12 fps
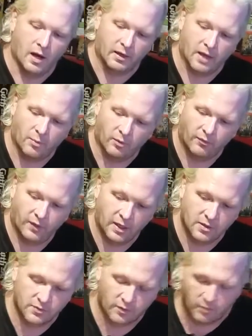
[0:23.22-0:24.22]
a couple
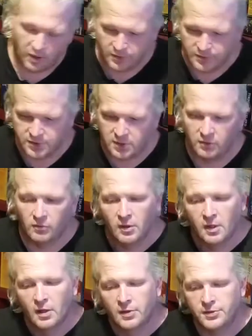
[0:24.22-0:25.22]
figures from Bones
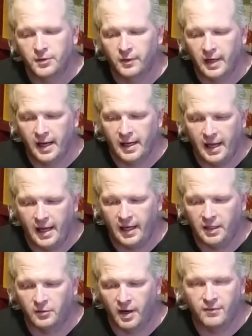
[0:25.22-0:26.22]
2 to create
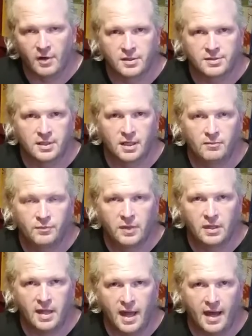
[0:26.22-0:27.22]
a graveyard
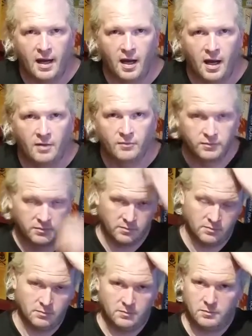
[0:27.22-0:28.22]
scene that
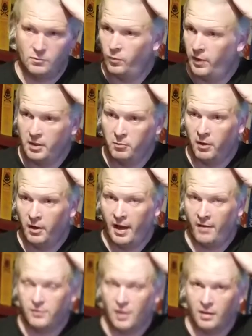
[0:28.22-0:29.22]
we
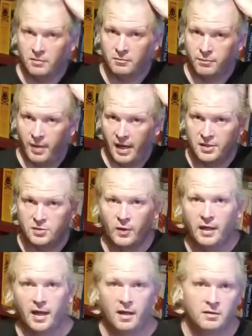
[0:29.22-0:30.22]
will have done by
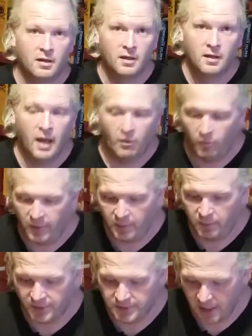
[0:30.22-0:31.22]
this weekend, and will
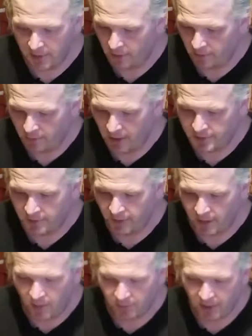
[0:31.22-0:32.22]
be put together a
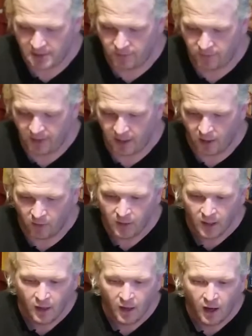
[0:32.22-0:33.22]
relatively comprehensive
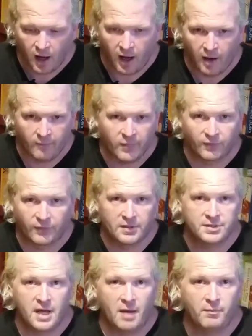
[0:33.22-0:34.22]
video. The
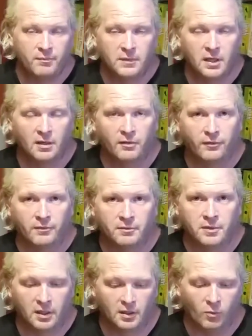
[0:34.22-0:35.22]
first step you're
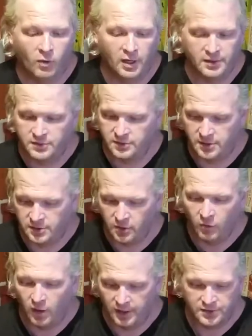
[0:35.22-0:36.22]
gonna want
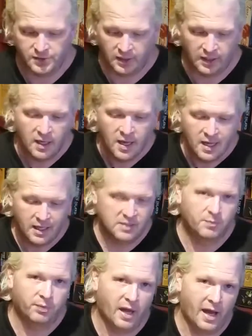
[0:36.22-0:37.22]
to do, honestly,
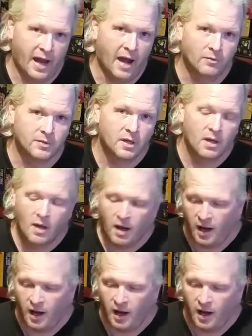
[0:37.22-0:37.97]
is plan out.